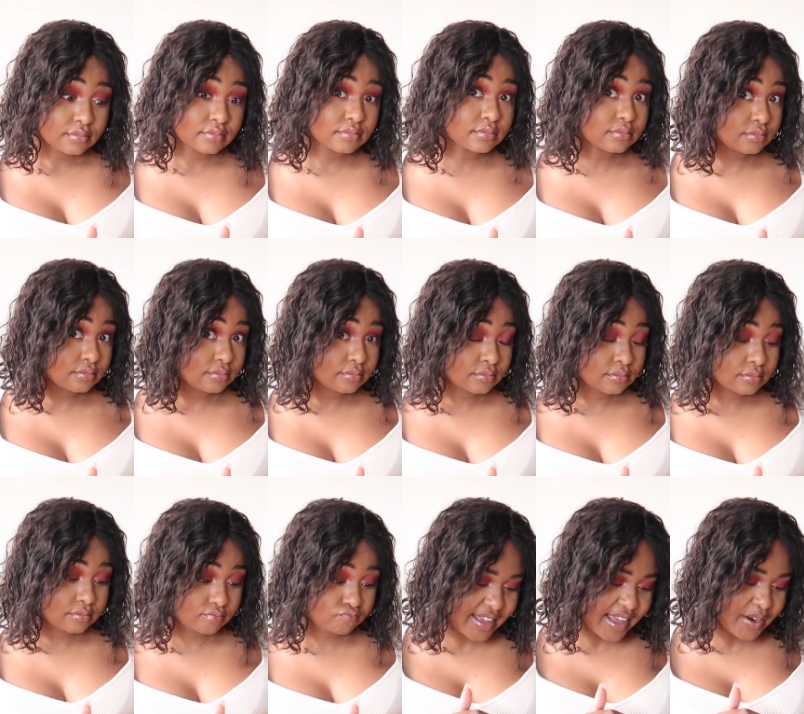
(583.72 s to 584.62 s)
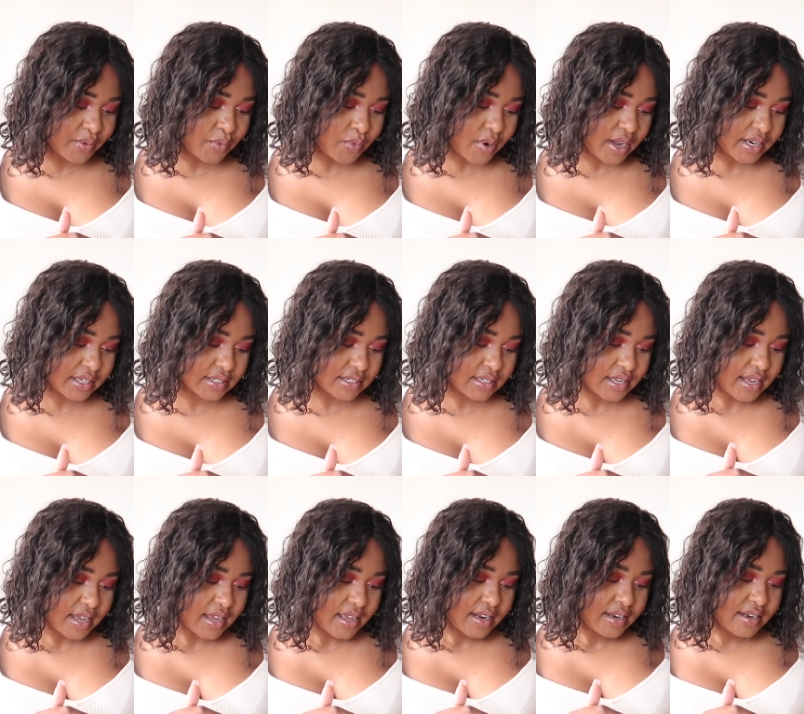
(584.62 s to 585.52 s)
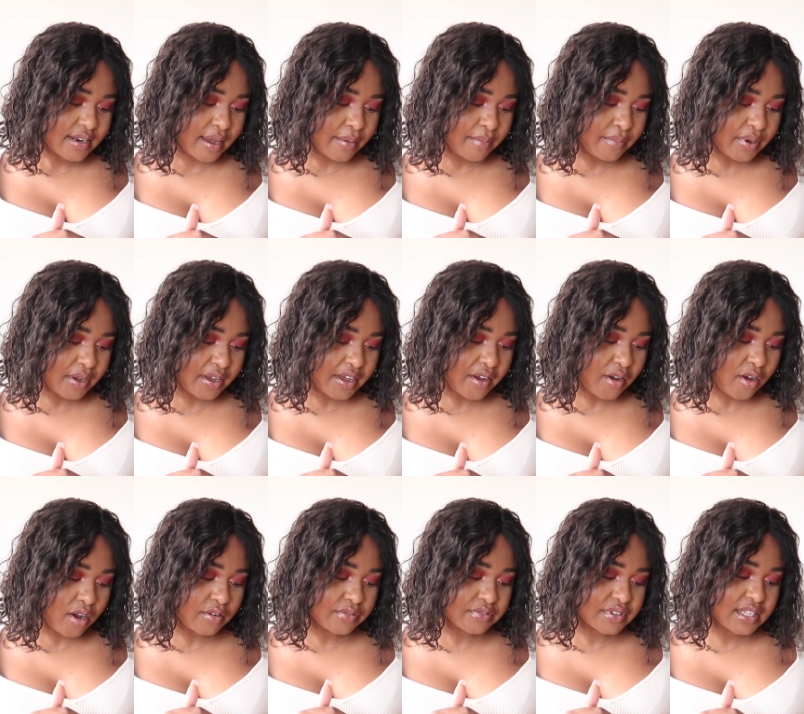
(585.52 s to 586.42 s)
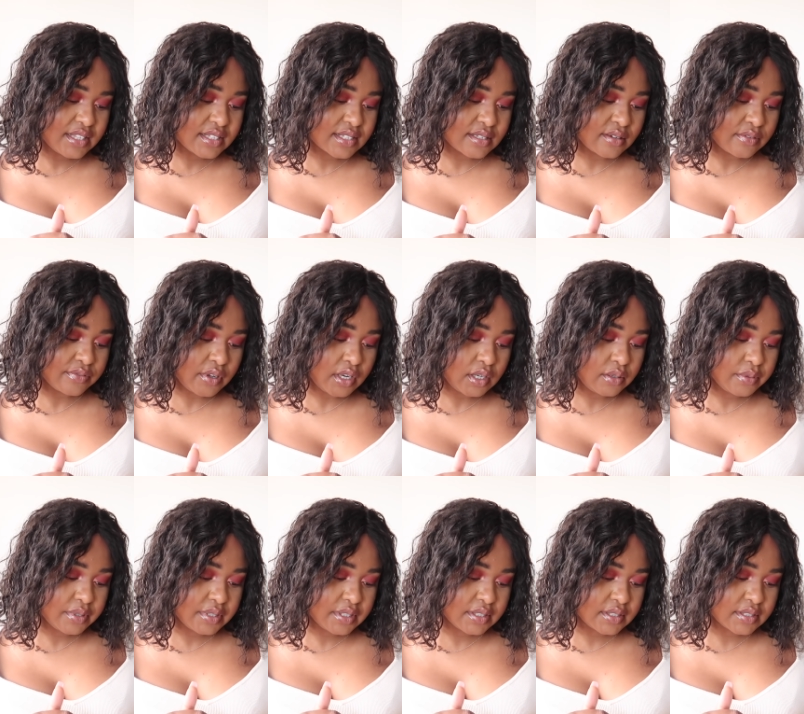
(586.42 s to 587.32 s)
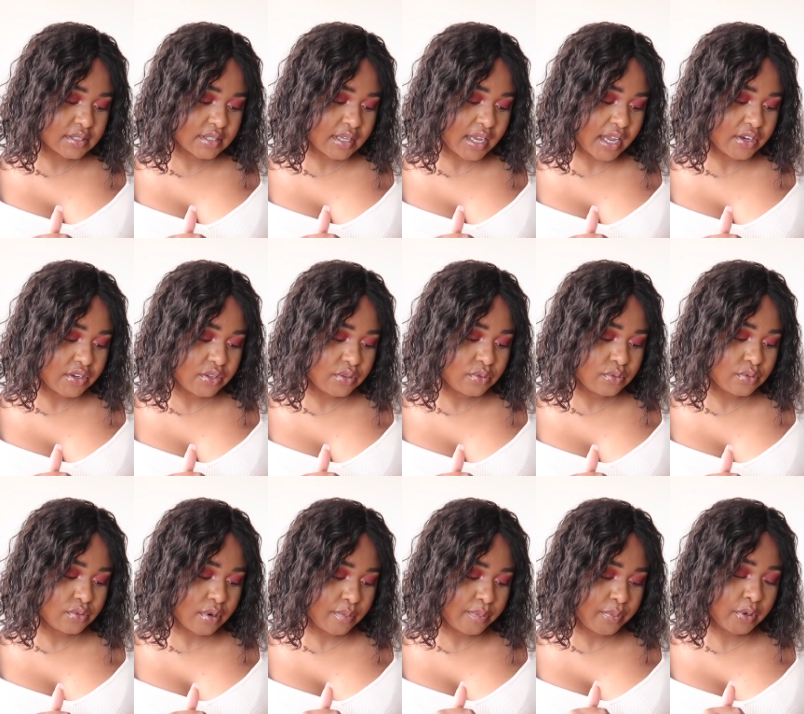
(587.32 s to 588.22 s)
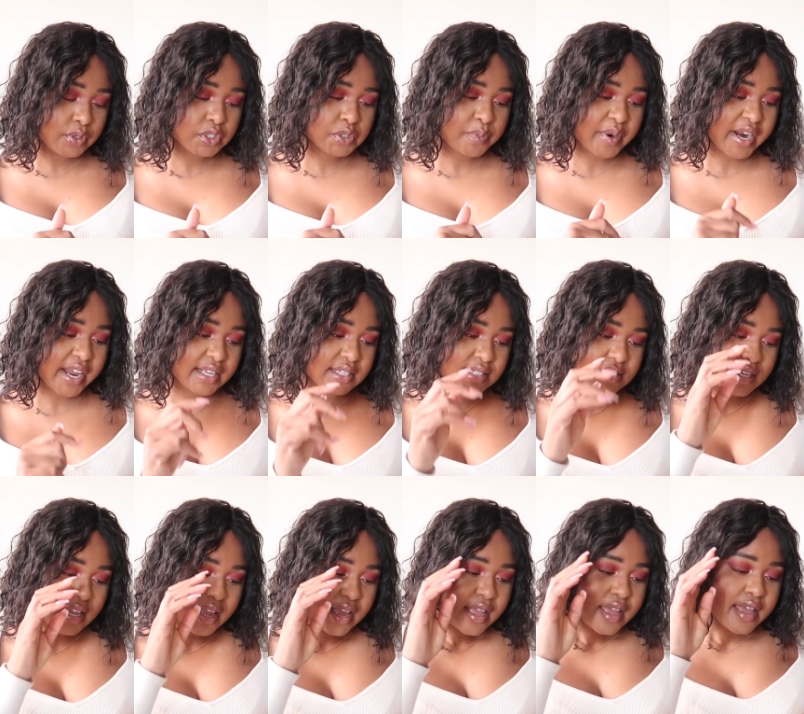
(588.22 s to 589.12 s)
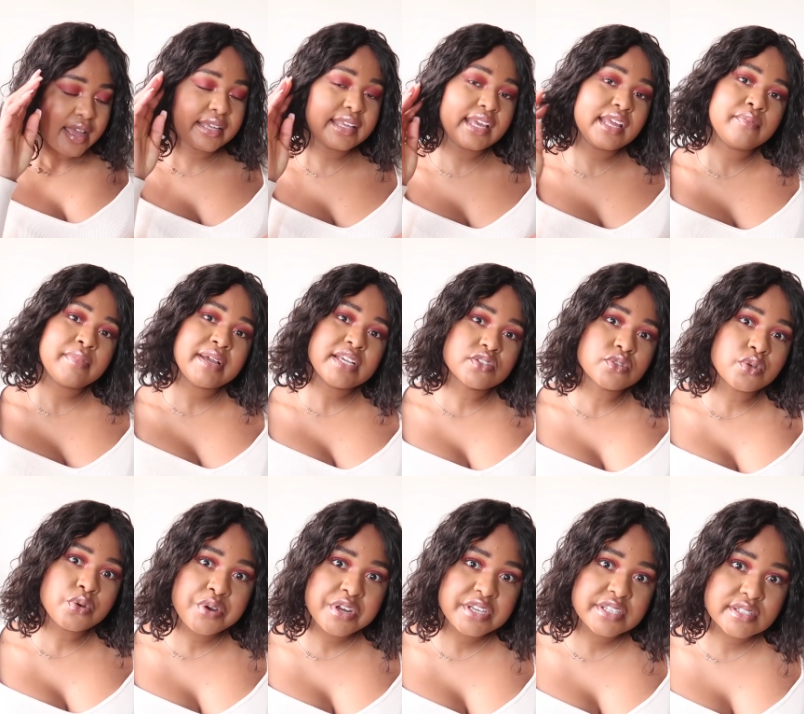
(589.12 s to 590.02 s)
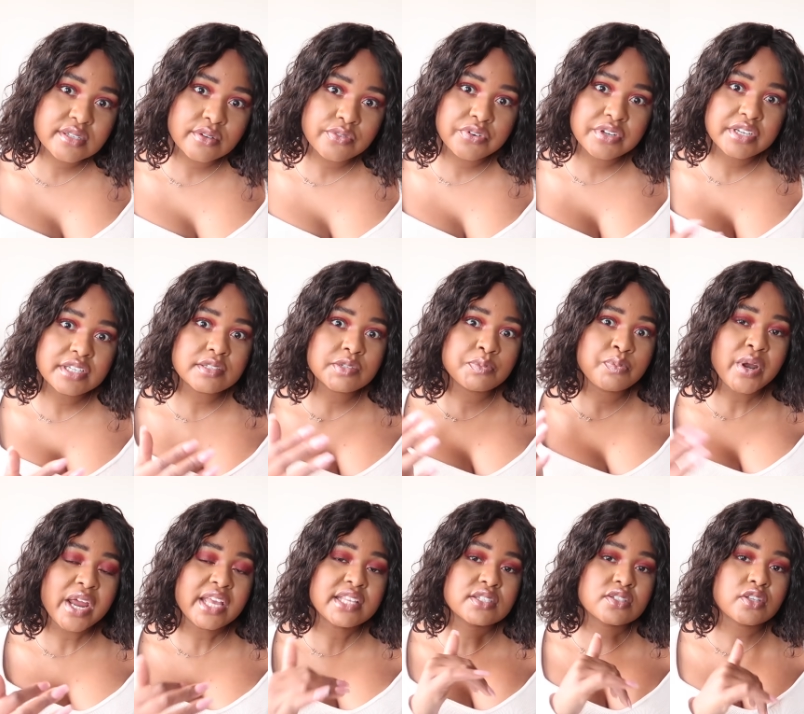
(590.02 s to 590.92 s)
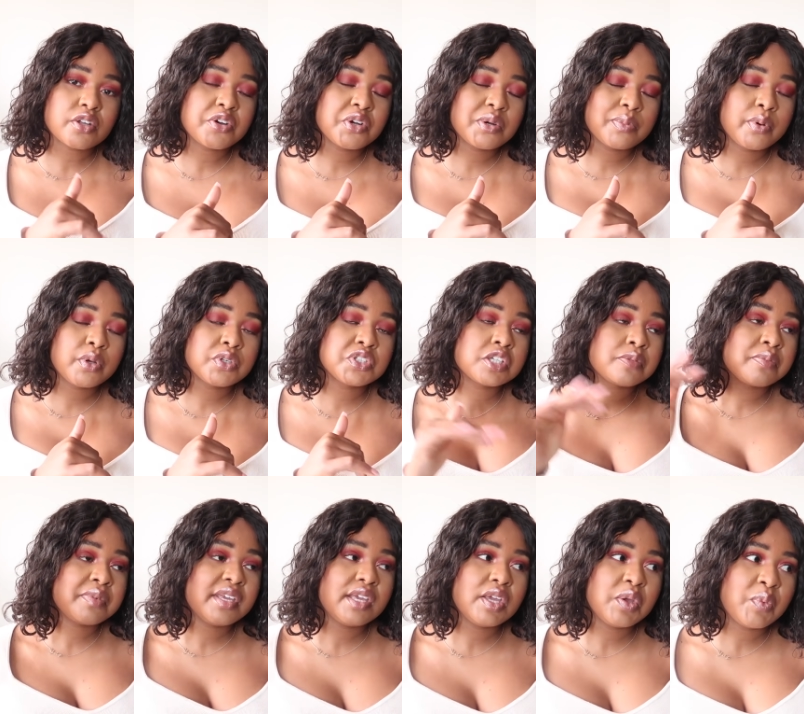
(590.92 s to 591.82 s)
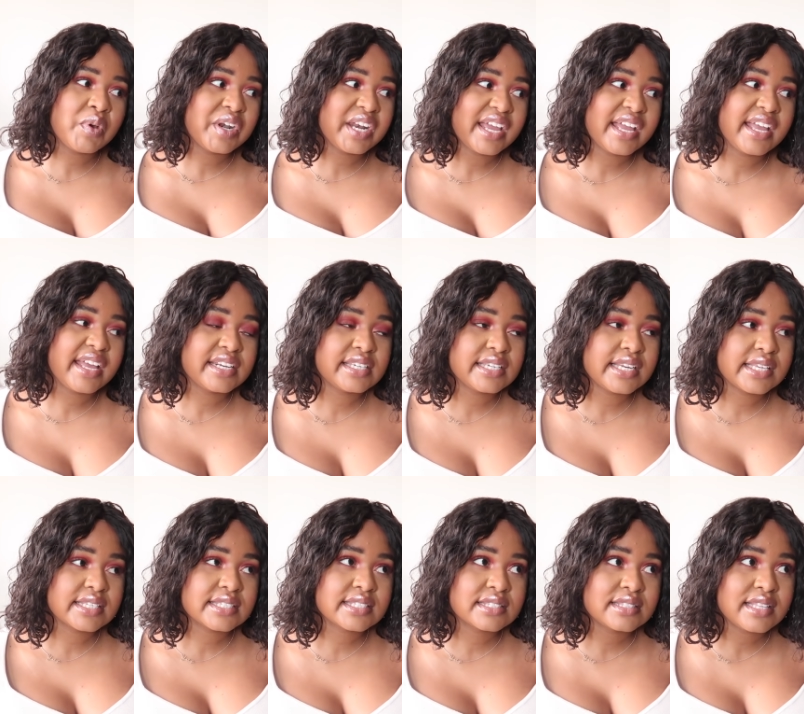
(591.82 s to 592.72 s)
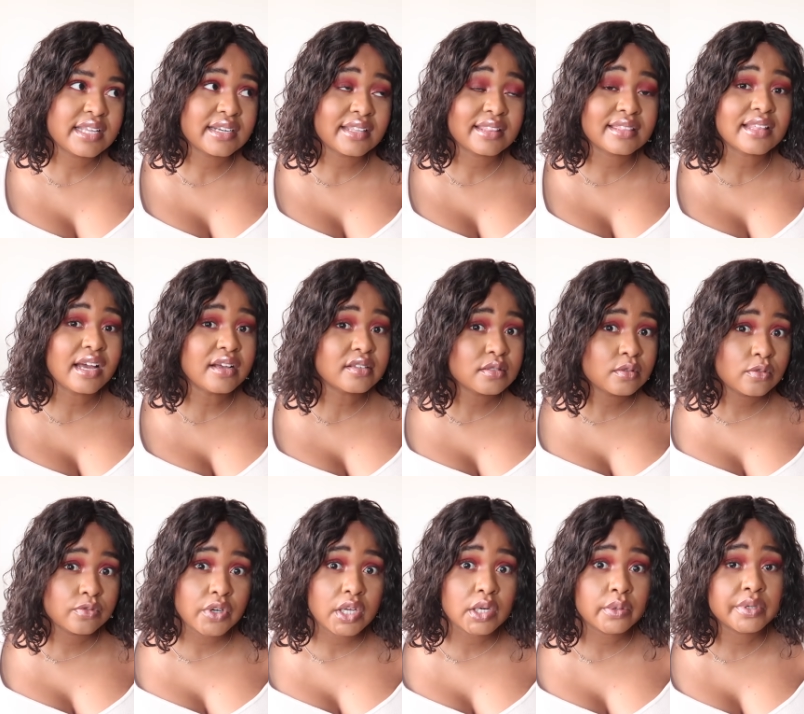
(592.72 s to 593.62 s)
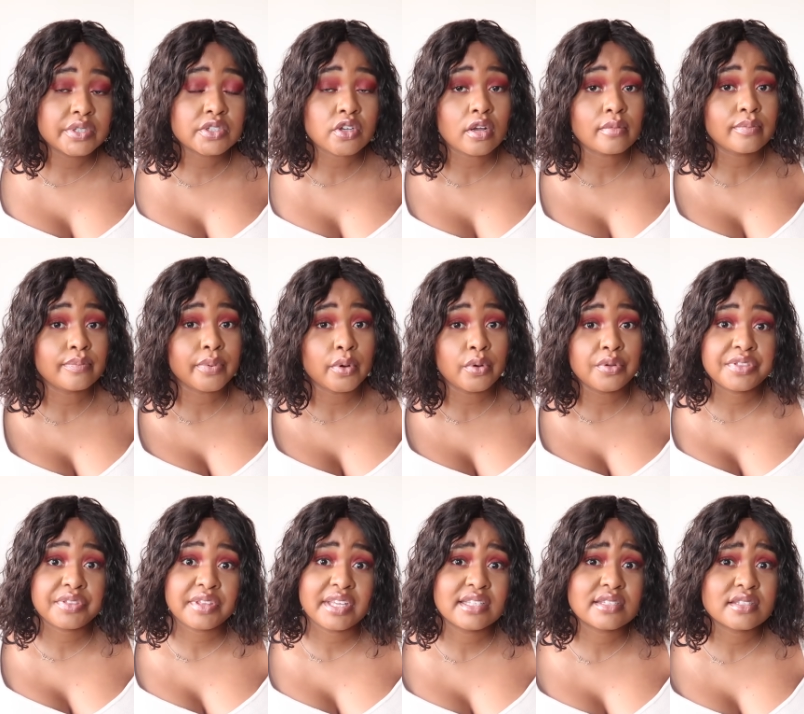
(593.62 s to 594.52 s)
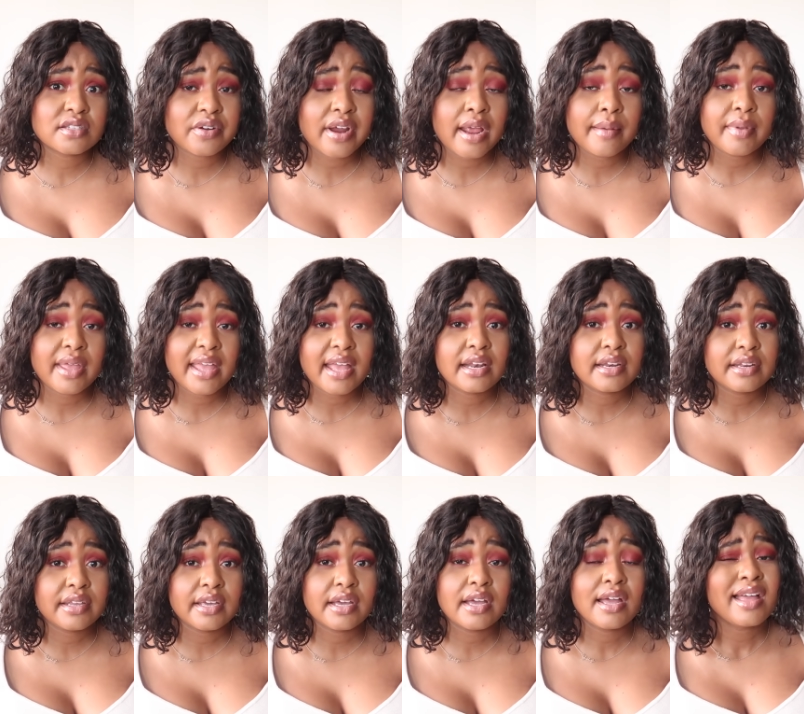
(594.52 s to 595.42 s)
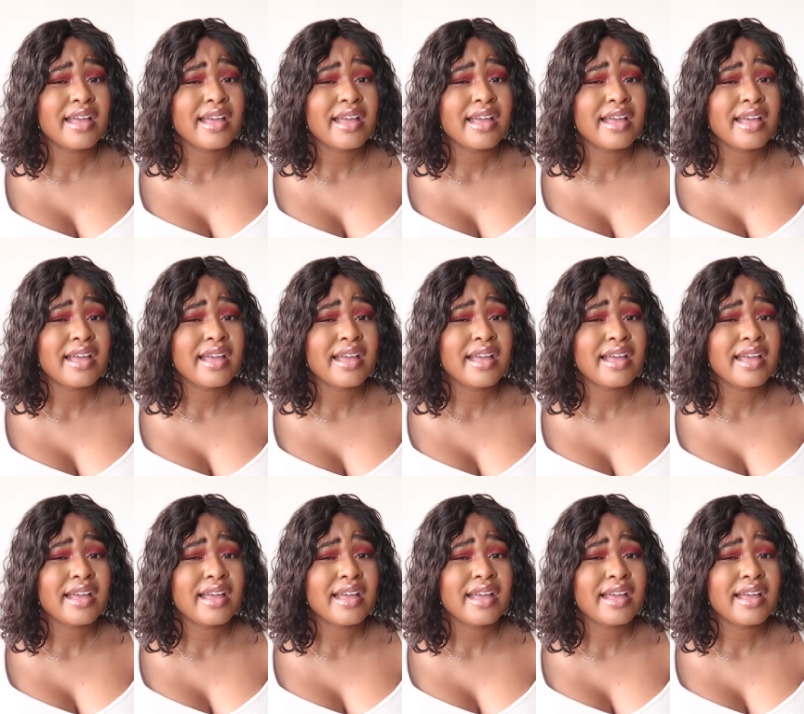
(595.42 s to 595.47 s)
Mm? At what number of Insta followers can you approach brands? Again, my story is different. Brands started approaching me when I had less than a thousand followers on both Instagram and here.